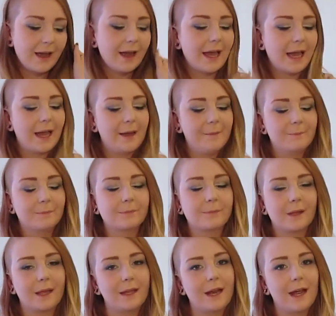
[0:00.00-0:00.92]
And
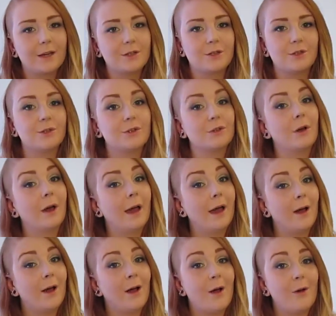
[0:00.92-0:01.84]
as usual,
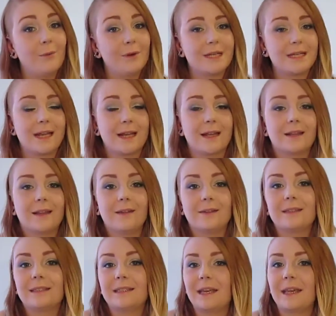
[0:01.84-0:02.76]
I always take a
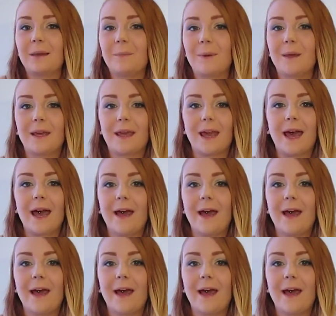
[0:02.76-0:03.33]
little sneaky peek